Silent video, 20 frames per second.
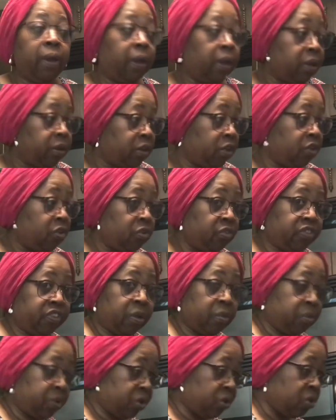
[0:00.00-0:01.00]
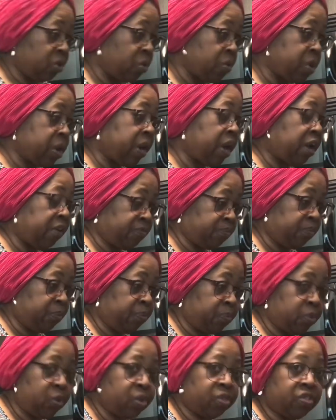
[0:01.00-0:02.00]
And then you said, well, you know what? I
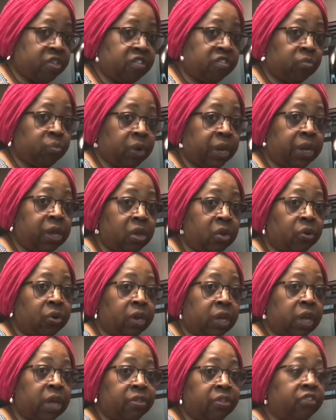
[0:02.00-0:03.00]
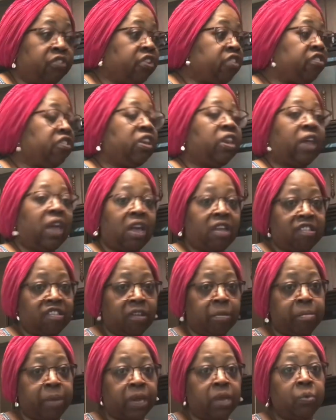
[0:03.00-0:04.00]
put this right here together just in case
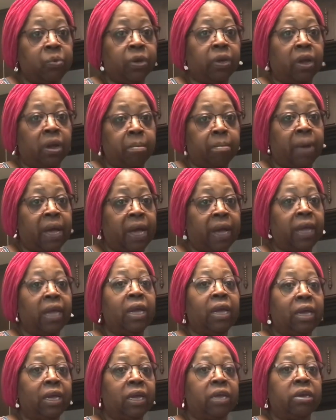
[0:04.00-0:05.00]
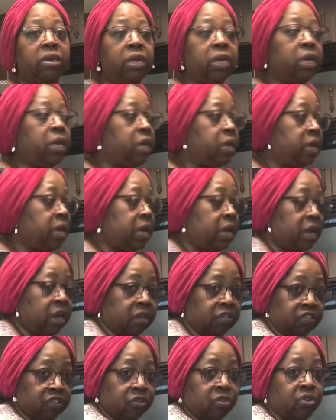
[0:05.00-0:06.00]
somebody would come by in need.
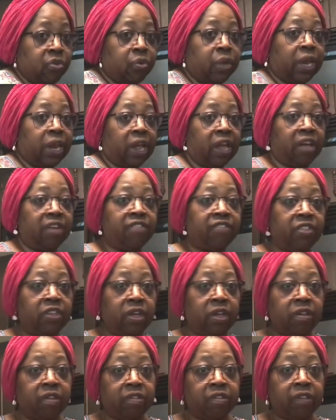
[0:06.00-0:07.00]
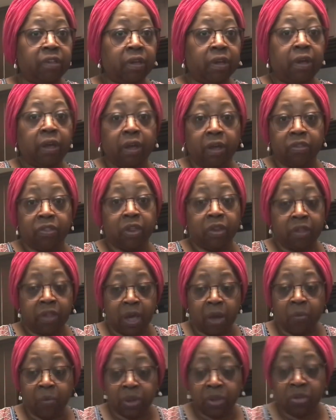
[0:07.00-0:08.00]
And so you can have these. And then
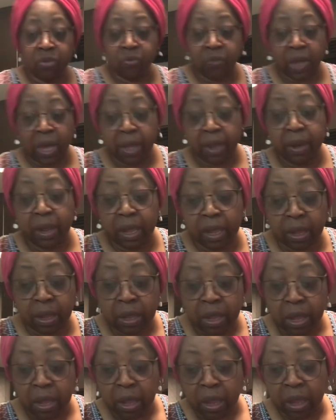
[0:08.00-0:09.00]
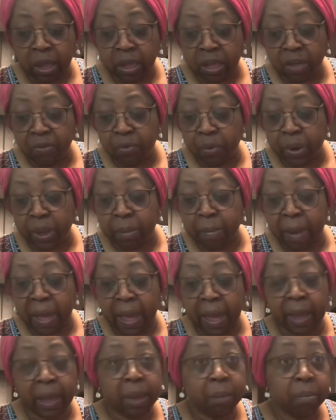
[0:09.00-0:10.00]
that way you've got a, a giveaway
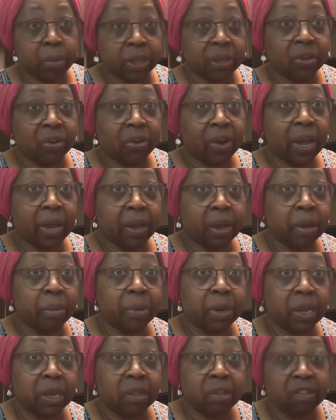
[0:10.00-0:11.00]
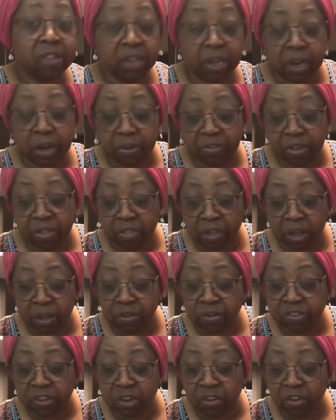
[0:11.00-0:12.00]
bag, but they're not coming in seeing everything
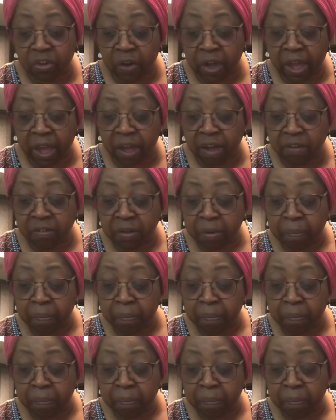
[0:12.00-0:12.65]
else that you have.